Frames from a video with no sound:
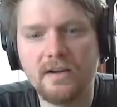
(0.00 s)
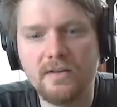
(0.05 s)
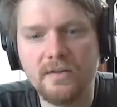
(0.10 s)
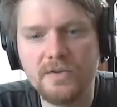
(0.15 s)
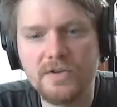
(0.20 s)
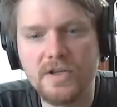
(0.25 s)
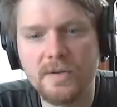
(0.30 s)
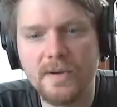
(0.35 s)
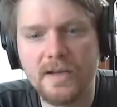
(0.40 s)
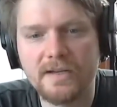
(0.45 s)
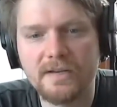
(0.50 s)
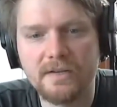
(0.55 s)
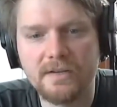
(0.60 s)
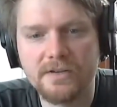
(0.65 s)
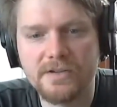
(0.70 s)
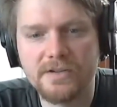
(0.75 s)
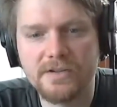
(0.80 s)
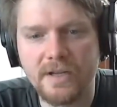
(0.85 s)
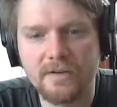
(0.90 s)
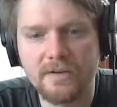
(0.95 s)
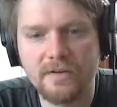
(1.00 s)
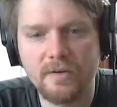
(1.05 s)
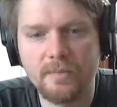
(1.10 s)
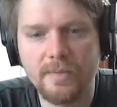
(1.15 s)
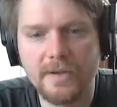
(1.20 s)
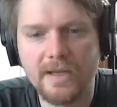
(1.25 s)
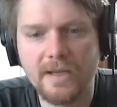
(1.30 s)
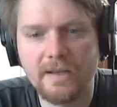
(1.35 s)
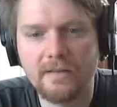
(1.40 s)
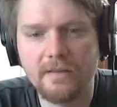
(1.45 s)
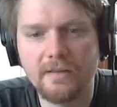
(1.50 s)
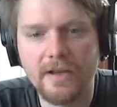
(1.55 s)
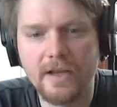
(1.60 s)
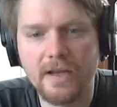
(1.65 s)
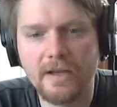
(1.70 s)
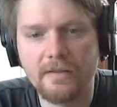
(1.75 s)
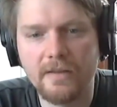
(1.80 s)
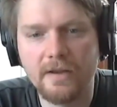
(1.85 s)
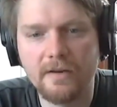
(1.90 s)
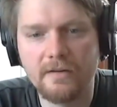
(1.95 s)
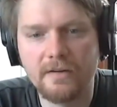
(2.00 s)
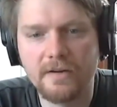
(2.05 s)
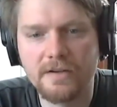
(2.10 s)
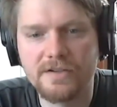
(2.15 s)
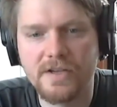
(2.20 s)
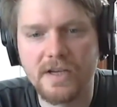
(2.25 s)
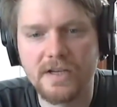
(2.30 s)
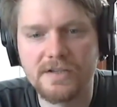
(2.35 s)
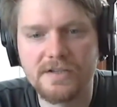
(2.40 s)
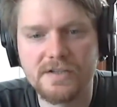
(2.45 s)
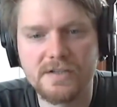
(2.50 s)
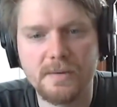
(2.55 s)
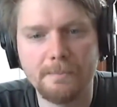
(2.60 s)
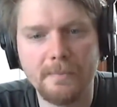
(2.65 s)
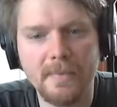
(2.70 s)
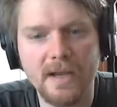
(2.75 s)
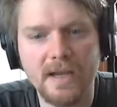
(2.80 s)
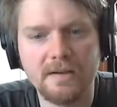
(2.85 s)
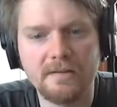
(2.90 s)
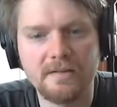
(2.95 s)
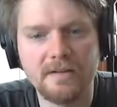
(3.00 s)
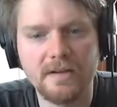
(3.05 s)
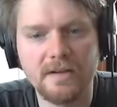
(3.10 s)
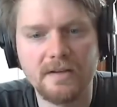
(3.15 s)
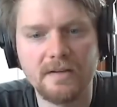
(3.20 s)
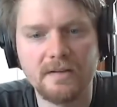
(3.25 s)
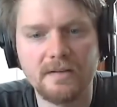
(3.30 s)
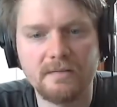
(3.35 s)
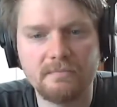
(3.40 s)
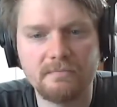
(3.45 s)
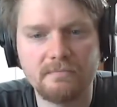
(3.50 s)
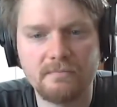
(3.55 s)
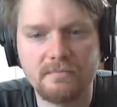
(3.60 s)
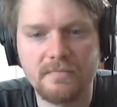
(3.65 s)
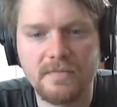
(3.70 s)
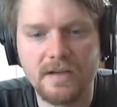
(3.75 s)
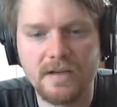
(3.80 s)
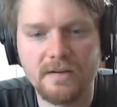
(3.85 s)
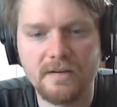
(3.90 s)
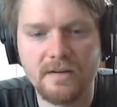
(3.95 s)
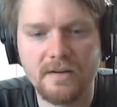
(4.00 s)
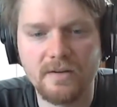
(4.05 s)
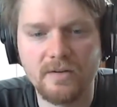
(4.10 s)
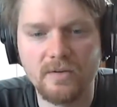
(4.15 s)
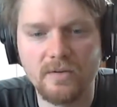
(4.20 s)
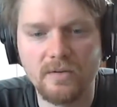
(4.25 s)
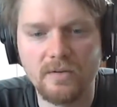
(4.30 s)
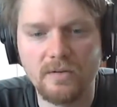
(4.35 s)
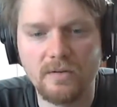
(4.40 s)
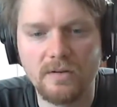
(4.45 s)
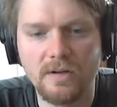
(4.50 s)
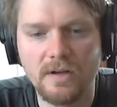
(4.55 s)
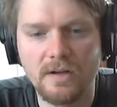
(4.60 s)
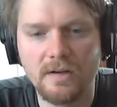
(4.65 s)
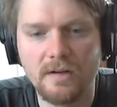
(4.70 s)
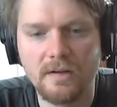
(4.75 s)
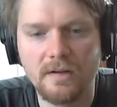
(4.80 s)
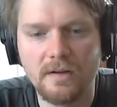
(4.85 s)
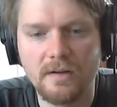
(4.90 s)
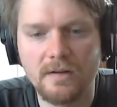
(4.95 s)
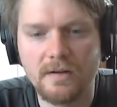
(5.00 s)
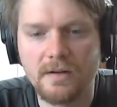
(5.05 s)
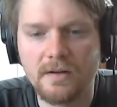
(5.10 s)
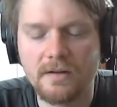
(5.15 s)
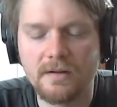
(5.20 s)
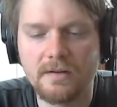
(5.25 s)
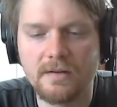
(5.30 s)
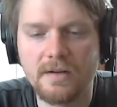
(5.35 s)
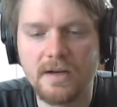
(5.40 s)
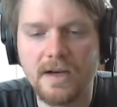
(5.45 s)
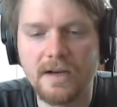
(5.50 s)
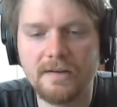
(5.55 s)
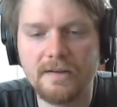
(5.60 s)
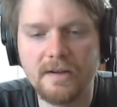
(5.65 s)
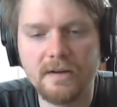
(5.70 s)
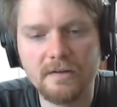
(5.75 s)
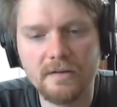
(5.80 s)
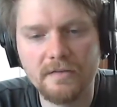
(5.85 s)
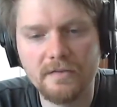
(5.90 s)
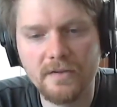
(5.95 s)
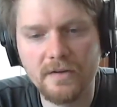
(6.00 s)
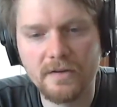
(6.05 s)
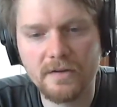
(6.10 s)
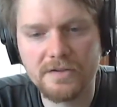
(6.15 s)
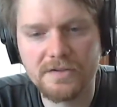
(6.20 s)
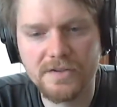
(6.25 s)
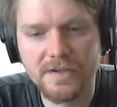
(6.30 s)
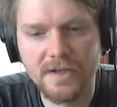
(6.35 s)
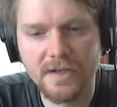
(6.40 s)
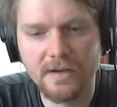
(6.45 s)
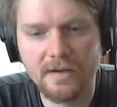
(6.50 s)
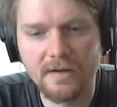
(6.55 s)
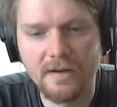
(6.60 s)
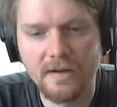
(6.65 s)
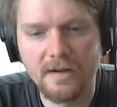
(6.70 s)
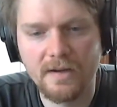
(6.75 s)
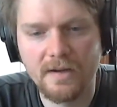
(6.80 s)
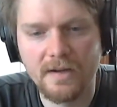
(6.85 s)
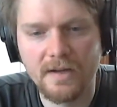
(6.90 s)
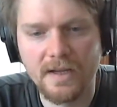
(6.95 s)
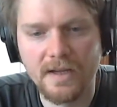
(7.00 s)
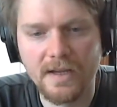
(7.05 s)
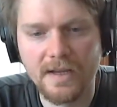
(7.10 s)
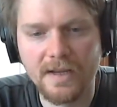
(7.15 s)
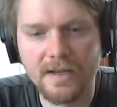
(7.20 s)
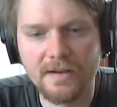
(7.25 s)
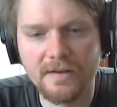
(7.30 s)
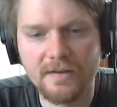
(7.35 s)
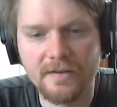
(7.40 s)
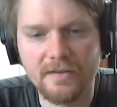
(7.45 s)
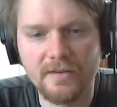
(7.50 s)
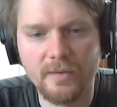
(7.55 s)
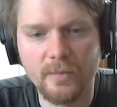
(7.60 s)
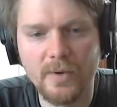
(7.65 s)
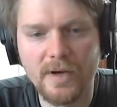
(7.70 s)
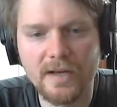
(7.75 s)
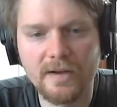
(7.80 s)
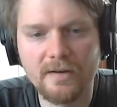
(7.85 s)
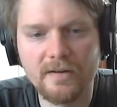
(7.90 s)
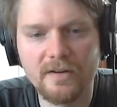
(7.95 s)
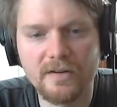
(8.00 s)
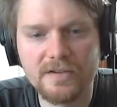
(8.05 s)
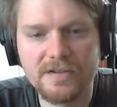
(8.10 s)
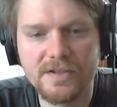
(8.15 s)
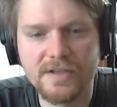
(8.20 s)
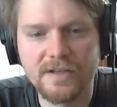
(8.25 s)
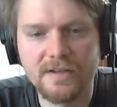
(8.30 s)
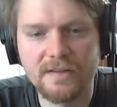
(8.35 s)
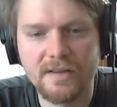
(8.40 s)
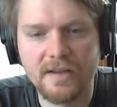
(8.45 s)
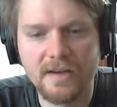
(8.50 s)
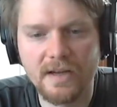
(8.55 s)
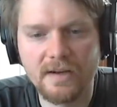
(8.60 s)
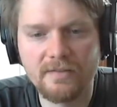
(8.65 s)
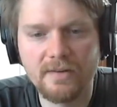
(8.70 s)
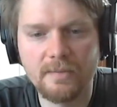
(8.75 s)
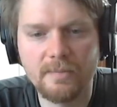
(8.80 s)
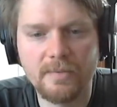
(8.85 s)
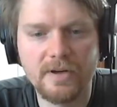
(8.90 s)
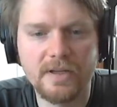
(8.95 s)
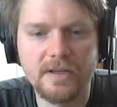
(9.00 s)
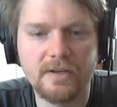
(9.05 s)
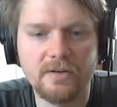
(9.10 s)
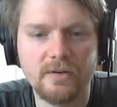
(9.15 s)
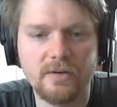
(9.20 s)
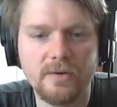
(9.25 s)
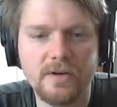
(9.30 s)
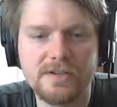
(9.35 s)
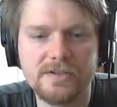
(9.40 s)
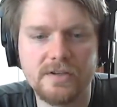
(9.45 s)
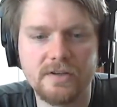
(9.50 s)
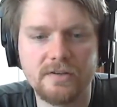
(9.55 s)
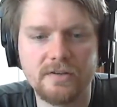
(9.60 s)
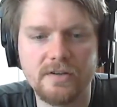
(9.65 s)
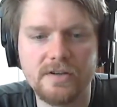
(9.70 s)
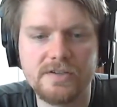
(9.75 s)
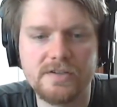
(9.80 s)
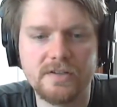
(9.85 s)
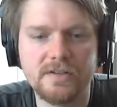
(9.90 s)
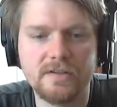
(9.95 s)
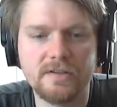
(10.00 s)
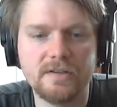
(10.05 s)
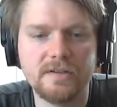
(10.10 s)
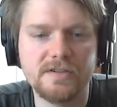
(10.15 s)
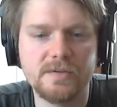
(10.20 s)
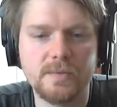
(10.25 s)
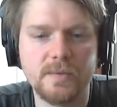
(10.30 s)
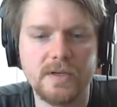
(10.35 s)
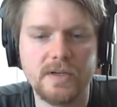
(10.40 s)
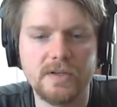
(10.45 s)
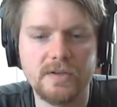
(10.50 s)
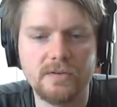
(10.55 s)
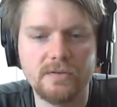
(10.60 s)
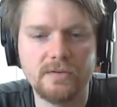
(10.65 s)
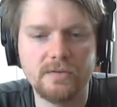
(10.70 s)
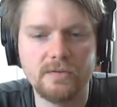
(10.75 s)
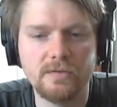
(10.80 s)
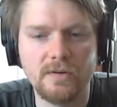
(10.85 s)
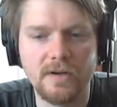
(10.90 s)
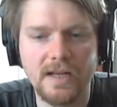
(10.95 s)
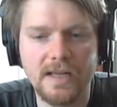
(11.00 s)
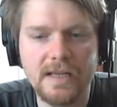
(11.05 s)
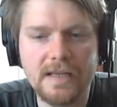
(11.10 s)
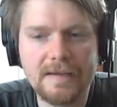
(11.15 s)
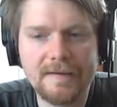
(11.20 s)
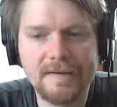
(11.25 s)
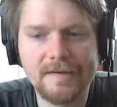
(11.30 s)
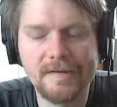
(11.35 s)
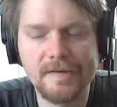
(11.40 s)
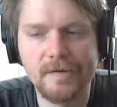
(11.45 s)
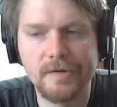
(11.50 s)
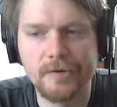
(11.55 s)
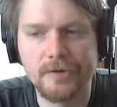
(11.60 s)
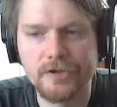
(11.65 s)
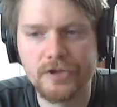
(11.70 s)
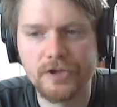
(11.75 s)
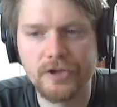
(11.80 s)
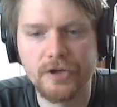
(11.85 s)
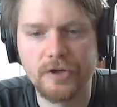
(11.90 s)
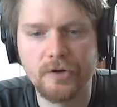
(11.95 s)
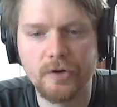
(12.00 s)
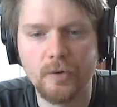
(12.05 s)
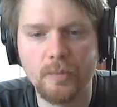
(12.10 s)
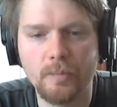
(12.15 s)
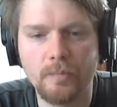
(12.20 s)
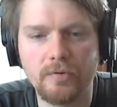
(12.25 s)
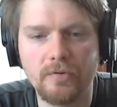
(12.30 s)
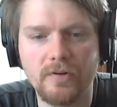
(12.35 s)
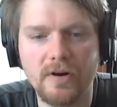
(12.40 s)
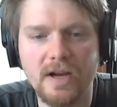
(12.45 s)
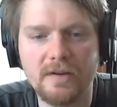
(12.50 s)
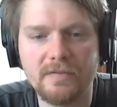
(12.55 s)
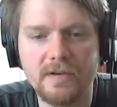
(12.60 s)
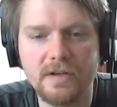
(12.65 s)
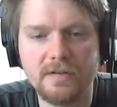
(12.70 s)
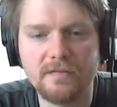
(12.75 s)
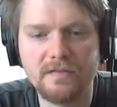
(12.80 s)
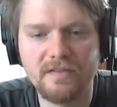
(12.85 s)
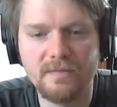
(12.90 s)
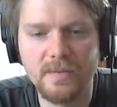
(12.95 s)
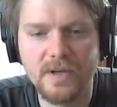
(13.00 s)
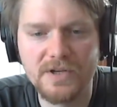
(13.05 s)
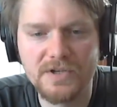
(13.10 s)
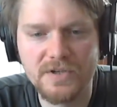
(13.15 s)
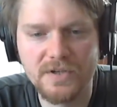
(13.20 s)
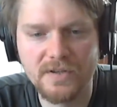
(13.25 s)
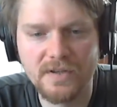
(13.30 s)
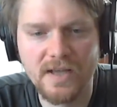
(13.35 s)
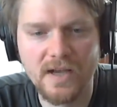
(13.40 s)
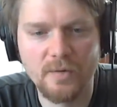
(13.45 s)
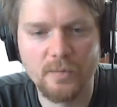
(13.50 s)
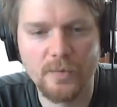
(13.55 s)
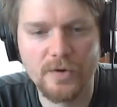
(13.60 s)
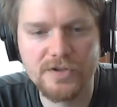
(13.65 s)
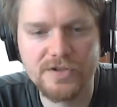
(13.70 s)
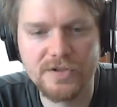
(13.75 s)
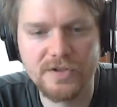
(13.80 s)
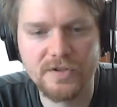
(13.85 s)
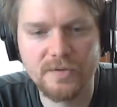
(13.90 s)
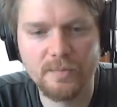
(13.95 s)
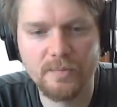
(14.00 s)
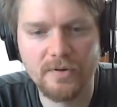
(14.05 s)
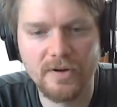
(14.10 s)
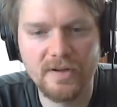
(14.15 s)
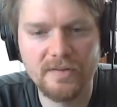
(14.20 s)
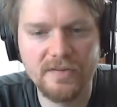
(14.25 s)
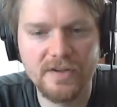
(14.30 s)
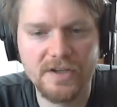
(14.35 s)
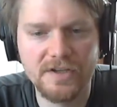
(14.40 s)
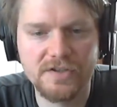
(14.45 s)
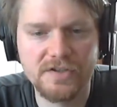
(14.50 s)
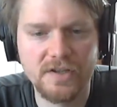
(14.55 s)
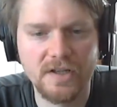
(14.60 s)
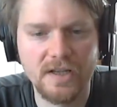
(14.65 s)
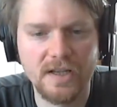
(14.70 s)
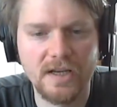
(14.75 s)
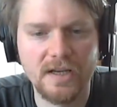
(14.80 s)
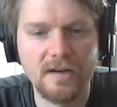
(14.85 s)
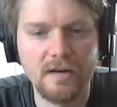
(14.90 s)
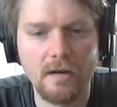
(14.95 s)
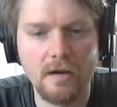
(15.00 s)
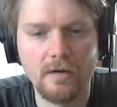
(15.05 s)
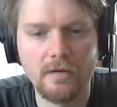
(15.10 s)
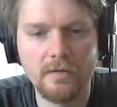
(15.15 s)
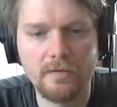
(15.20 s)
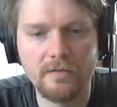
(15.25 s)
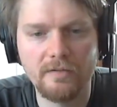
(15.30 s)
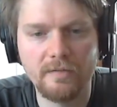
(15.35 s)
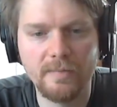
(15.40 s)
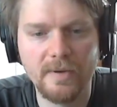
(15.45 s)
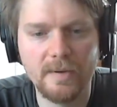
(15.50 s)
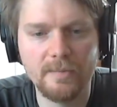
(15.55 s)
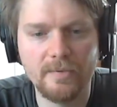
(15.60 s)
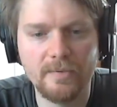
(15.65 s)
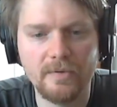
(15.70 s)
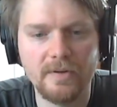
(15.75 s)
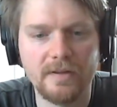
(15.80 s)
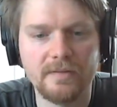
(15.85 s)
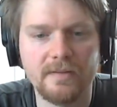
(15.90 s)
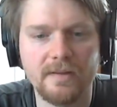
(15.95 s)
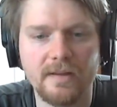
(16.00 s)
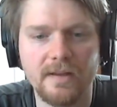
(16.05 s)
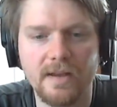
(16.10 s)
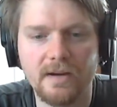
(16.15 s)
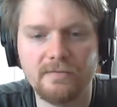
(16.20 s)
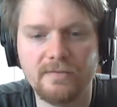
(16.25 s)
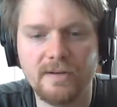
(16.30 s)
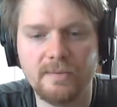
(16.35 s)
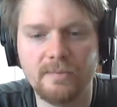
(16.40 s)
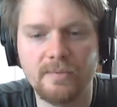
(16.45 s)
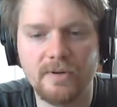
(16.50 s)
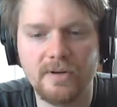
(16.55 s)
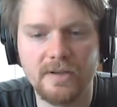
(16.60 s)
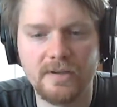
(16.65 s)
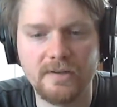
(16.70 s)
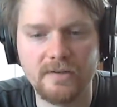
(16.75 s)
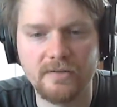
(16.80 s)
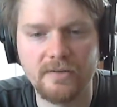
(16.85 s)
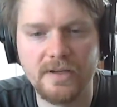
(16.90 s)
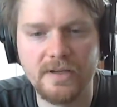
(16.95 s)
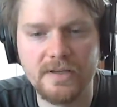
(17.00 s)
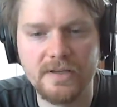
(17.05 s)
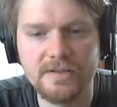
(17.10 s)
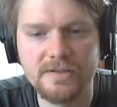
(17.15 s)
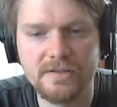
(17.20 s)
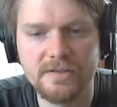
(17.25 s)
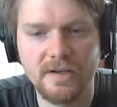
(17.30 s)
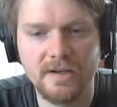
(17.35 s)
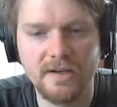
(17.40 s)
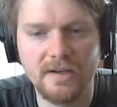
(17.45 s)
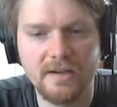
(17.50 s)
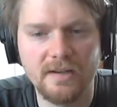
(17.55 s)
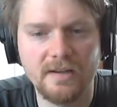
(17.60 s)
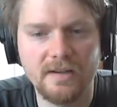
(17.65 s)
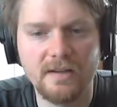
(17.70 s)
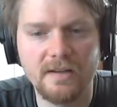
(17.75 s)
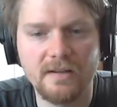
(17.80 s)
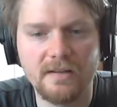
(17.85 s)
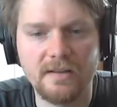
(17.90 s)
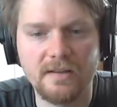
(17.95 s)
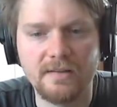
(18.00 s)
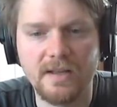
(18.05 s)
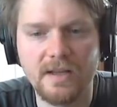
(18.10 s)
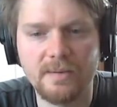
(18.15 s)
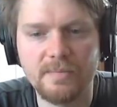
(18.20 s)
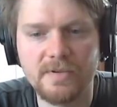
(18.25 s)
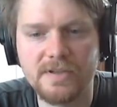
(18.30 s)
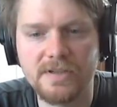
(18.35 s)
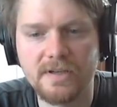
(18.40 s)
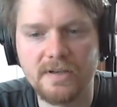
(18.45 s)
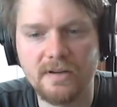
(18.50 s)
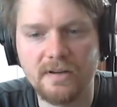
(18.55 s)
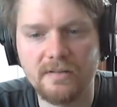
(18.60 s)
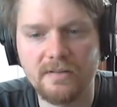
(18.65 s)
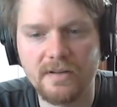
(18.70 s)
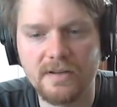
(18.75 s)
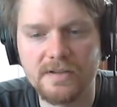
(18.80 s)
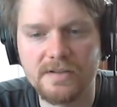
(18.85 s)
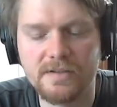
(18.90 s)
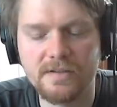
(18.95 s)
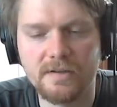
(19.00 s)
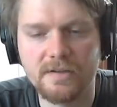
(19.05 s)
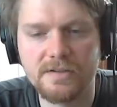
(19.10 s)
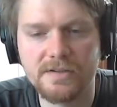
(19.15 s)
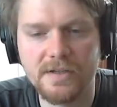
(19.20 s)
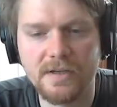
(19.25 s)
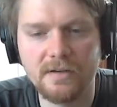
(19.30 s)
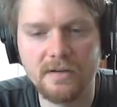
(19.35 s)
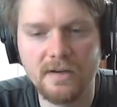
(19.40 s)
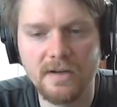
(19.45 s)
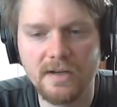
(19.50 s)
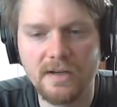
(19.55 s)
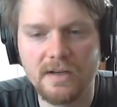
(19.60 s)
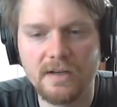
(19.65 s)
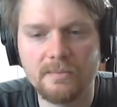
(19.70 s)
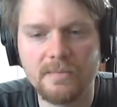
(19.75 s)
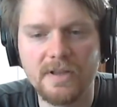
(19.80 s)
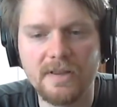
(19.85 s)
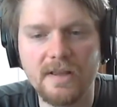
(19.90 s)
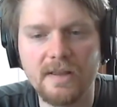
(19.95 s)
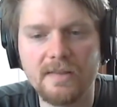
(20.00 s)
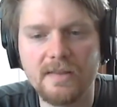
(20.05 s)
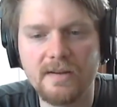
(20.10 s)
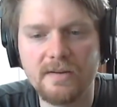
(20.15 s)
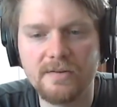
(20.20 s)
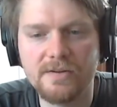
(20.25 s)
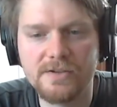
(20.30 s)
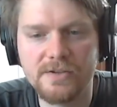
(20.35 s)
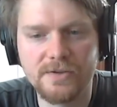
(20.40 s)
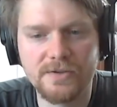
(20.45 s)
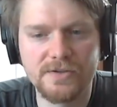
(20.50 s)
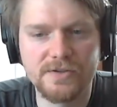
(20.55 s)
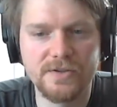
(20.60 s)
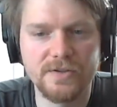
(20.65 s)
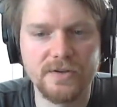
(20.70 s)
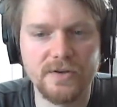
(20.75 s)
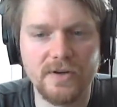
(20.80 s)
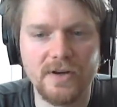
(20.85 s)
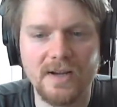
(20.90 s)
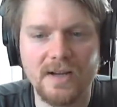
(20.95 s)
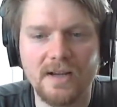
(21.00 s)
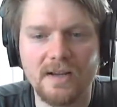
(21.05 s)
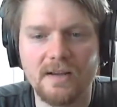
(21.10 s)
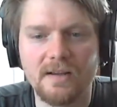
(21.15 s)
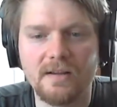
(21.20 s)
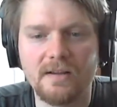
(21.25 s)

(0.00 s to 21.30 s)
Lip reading: conclusion about doxing could be that there is a semantic, technical idea of doxing, and the one doxing that everybody always agrees on is when you leak or show private information that wasn't previously known to people. I think everybody agrees that particular thing is doxing. But then there is also